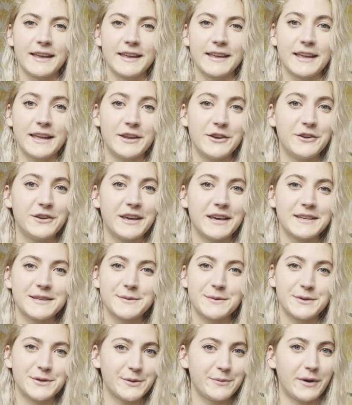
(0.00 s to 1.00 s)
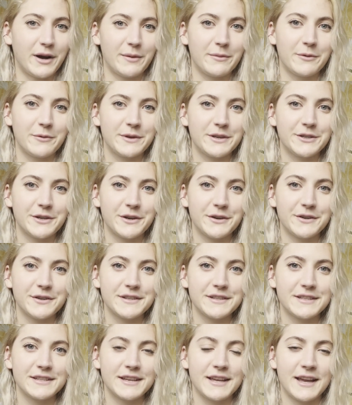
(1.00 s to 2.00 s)
Can you guess which apartment we
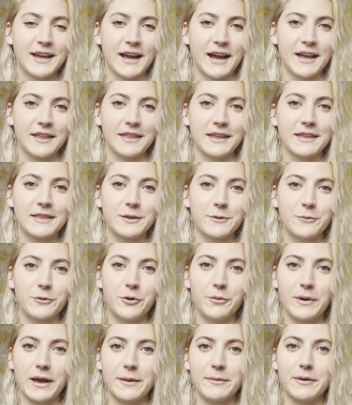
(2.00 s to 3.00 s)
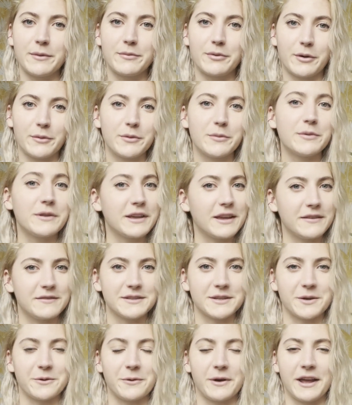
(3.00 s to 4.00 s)
chose? I think the wallpaper probably gives
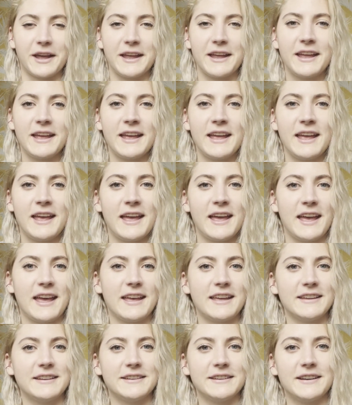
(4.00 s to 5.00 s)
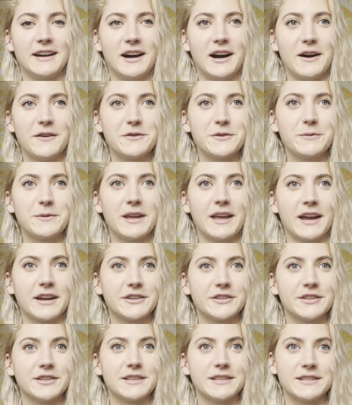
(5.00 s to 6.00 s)
it away, and after we
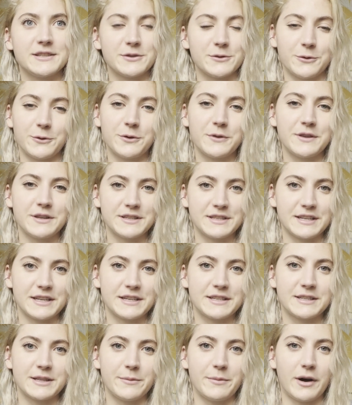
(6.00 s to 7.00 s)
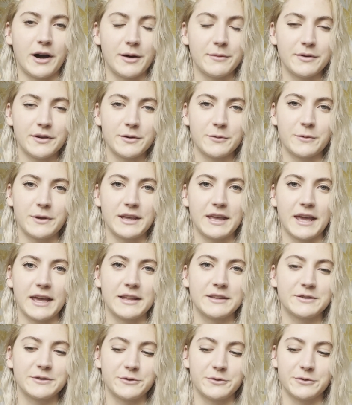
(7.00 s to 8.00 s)
actually saw the 6th apartment, we
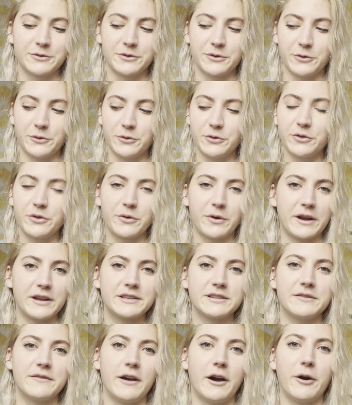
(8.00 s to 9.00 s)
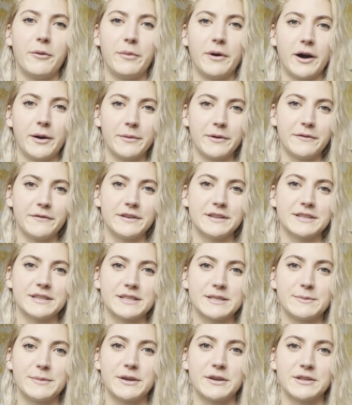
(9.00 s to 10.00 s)
cancelled all the rest of our apartment
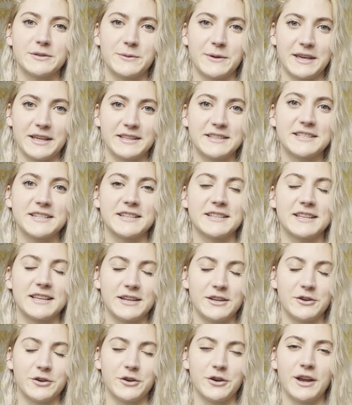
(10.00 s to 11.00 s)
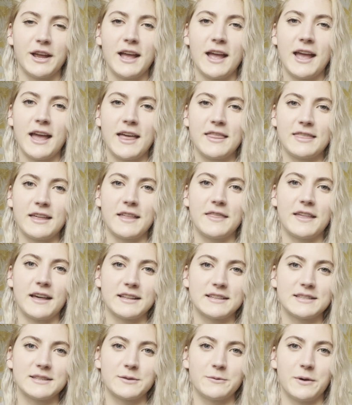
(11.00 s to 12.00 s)
visits because we instantly knew that
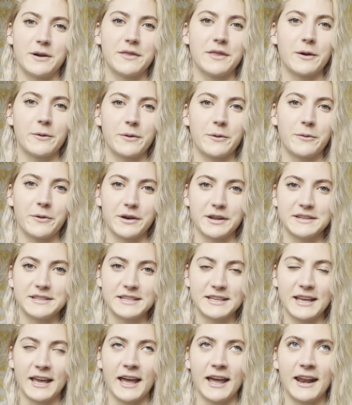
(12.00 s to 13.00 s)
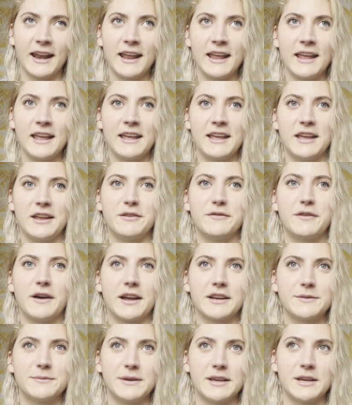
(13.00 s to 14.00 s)
that's the one that we wanted to get. In
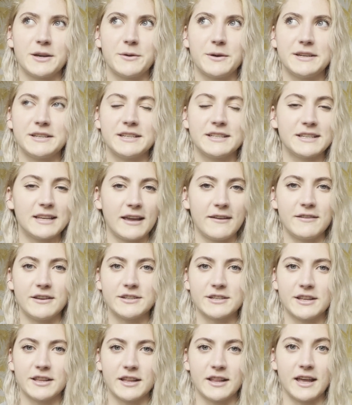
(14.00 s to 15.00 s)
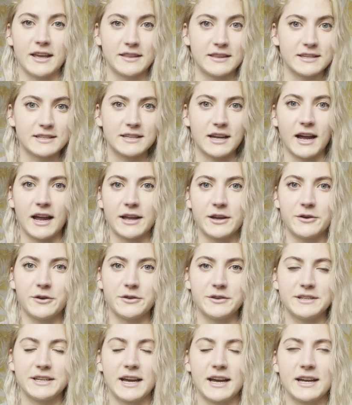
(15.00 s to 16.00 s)
fact, me and Quentin gave each other like this eye
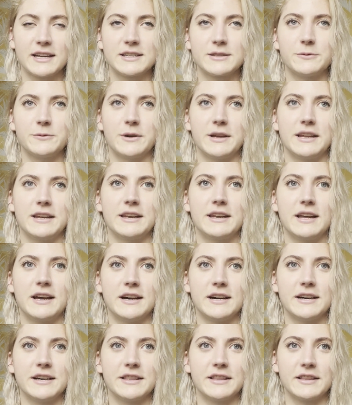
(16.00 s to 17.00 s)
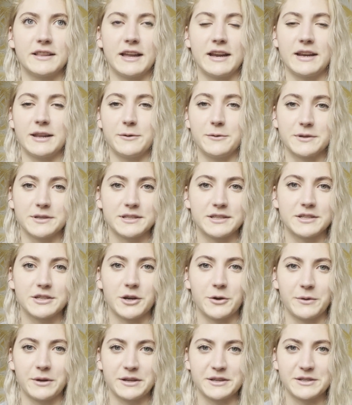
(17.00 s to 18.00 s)
contact when the lady was
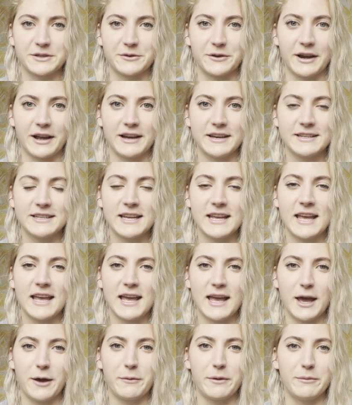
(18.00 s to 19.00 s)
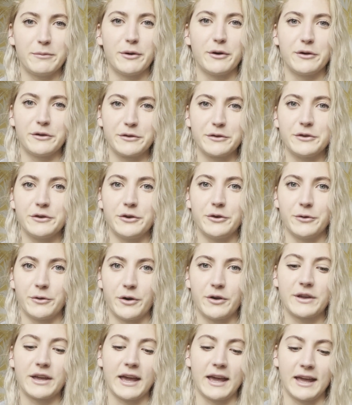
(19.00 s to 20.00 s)
showing us around, and we both knew,
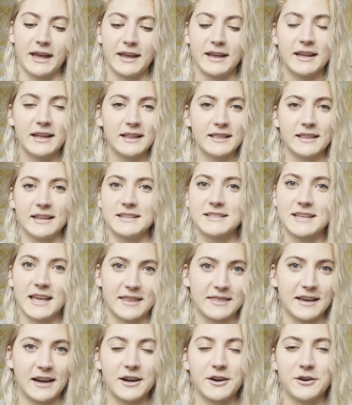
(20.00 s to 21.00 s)
okay, let's get that